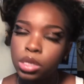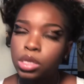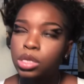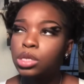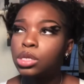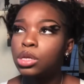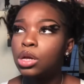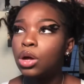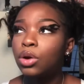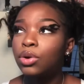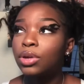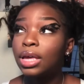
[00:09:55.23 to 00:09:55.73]

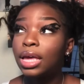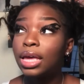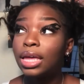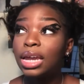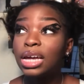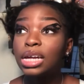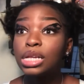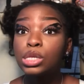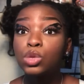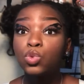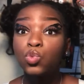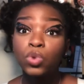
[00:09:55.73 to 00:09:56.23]
So yeah,
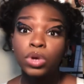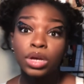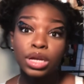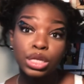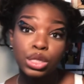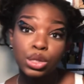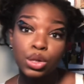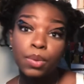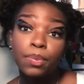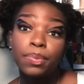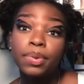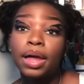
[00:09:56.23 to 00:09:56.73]
that's when
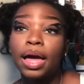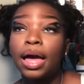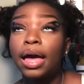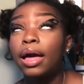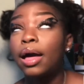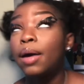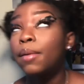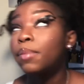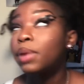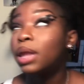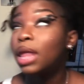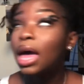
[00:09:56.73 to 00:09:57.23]
to apply.
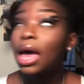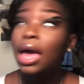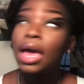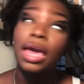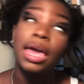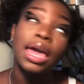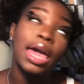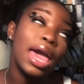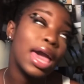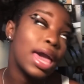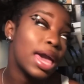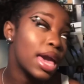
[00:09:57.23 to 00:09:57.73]

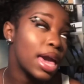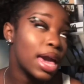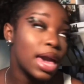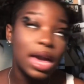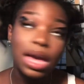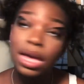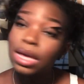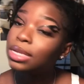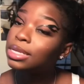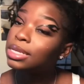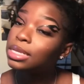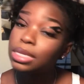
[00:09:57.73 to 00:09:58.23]
Apply
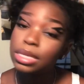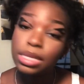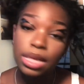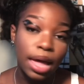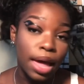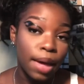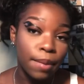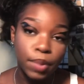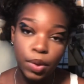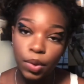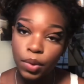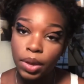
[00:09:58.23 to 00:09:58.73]

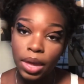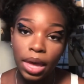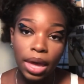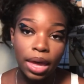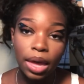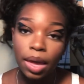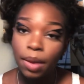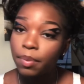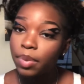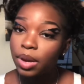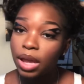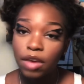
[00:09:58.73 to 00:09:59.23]
ASAP,
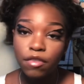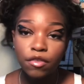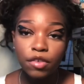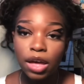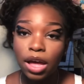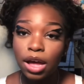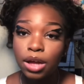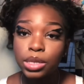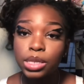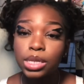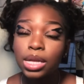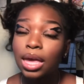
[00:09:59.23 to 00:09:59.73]
okay? Apply for
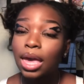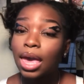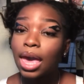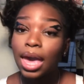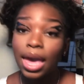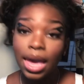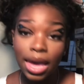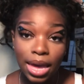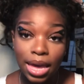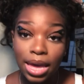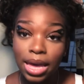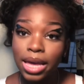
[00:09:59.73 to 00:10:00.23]
housing
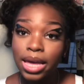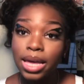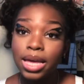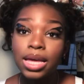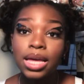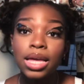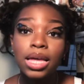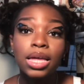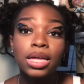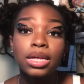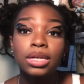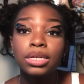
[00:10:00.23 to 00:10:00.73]
ASAP.
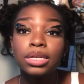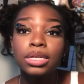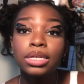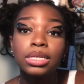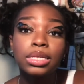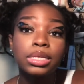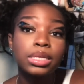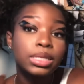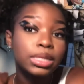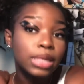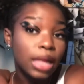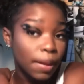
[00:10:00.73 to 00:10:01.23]

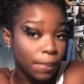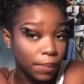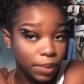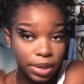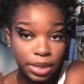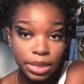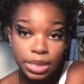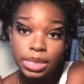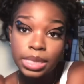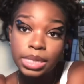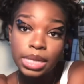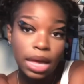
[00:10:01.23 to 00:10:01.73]

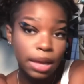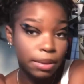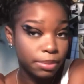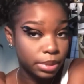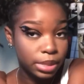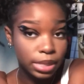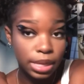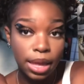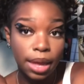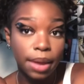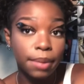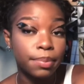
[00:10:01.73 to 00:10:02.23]
sappity sap
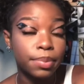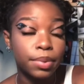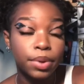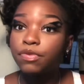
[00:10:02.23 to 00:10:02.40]
sap,